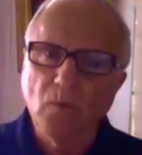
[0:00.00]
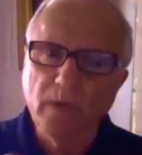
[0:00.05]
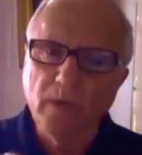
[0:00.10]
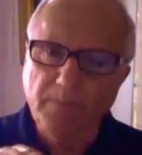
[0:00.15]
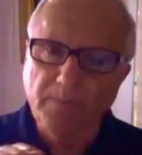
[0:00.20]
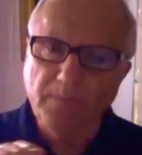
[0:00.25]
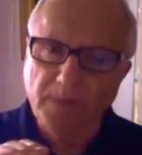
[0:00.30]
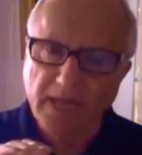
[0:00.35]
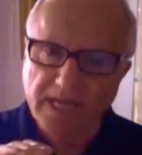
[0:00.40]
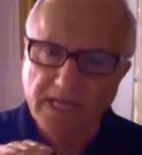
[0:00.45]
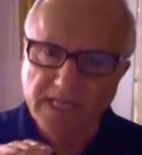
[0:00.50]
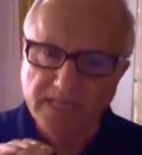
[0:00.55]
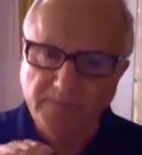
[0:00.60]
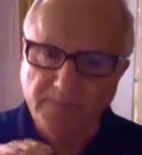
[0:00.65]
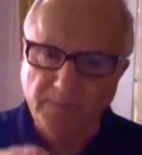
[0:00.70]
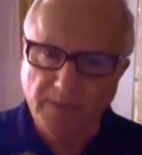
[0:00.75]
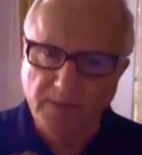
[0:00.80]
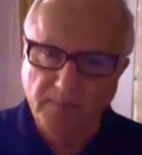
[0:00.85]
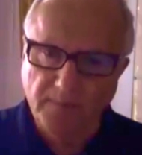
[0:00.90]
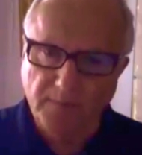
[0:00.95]
we
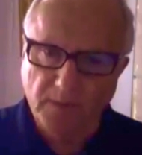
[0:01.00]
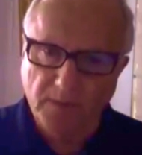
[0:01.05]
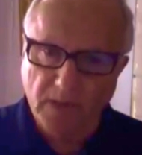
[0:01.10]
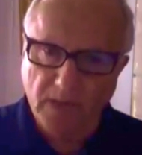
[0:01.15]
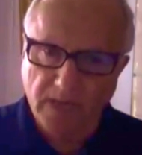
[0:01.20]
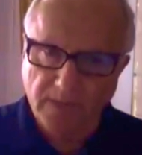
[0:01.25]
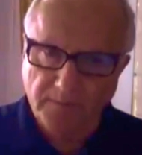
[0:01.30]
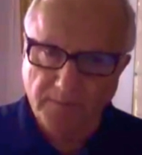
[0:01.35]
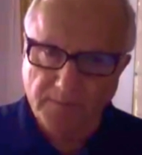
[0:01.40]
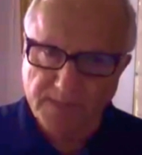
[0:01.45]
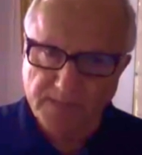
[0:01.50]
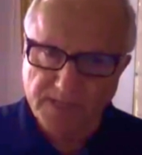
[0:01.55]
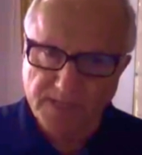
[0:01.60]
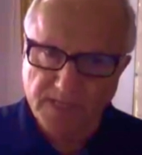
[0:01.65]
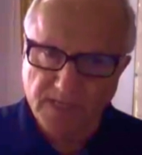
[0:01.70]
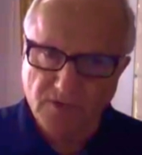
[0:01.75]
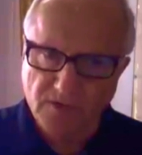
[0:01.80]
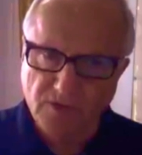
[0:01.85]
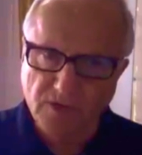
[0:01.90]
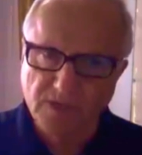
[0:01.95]
place people in
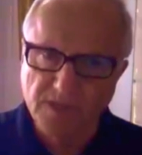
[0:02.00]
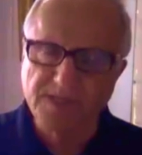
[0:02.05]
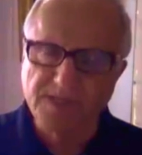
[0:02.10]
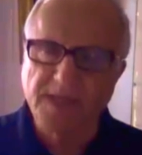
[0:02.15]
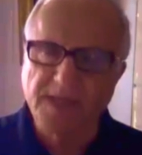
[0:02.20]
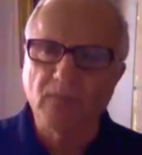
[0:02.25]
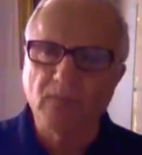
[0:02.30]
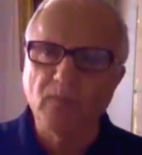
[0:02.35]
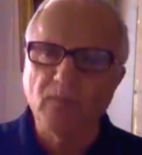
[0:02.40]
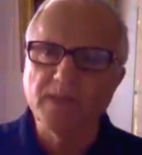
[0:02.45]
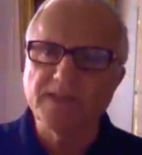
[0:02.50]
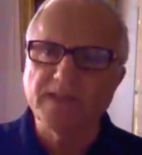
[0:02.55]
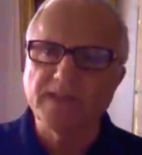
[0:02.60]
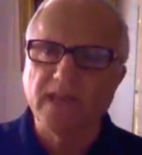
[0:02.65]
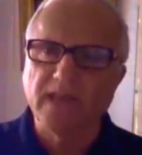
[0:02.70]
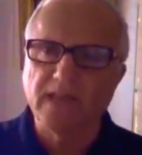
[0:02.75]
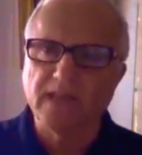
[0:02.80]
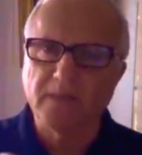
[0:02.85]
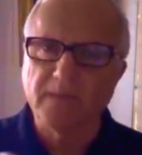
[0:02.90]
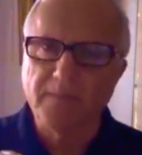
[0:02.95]
positions, then we
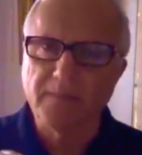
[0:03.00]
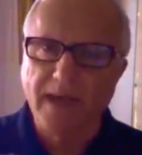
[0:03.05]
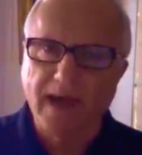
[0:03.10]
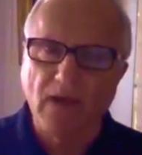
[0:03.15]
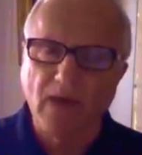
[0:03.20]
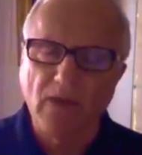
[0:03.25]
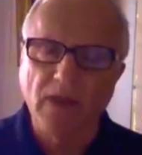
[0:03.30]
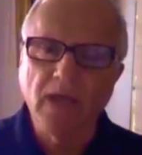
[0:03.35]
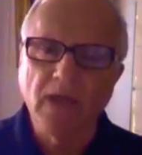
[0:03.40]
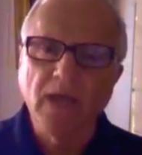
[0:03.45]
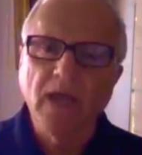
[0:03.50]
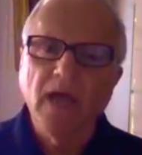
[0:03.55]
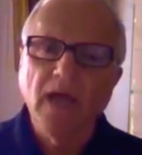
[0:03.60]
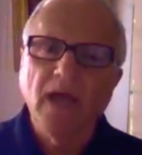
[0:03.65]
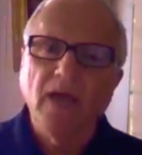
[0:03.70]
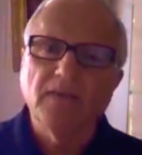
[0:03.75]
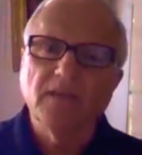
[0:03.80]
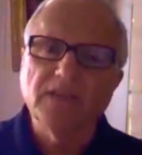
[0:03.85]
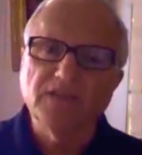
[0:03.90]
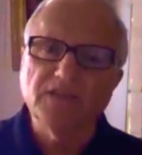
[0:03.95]
take them out.
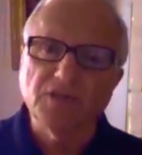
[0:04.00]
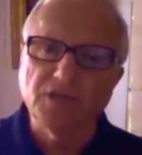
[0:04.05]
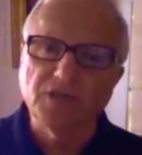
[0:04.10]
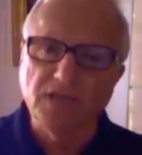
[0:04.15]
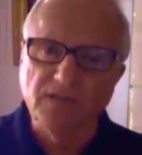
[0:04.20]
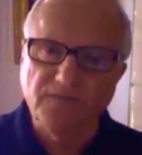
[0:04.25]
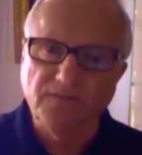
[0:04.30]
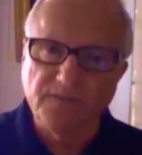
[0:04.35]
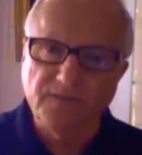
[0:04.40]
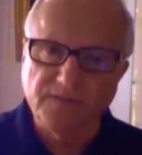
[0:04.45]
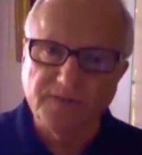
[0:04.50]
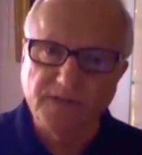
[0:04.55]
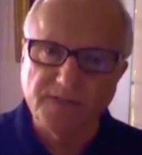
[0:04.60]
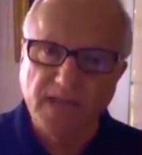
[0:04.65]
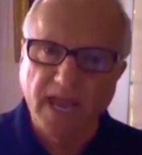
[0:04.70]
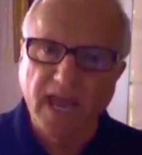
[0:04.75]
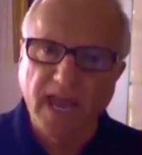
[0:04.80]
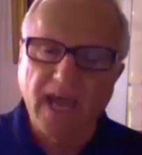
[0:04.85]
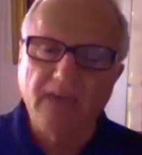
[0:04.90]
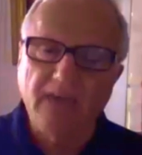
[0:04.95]
The chief of
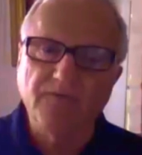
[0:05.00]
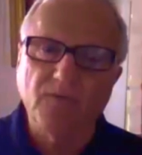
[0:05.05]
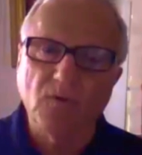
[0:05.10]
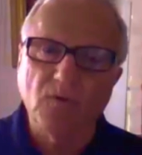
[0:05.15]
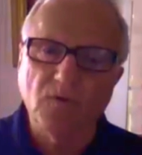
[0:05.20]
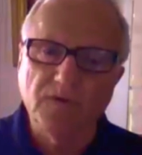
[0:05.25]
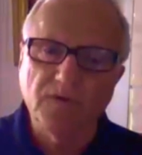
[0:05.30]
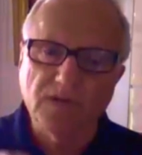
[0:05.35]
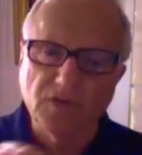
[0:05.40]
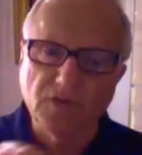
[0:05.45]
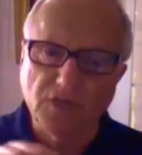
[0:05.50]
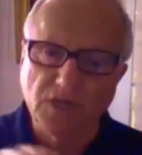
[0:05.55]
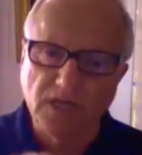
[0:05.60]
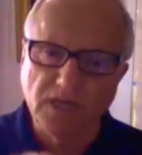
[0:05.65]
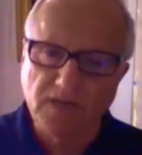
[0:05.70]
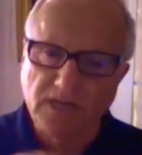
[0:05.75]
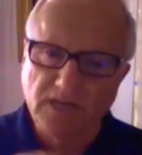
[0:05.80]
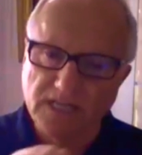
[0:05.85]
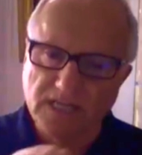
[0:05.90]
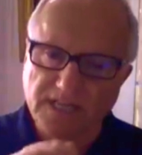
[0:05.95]
staff or the
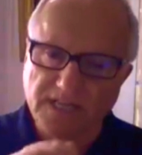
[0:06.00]
chief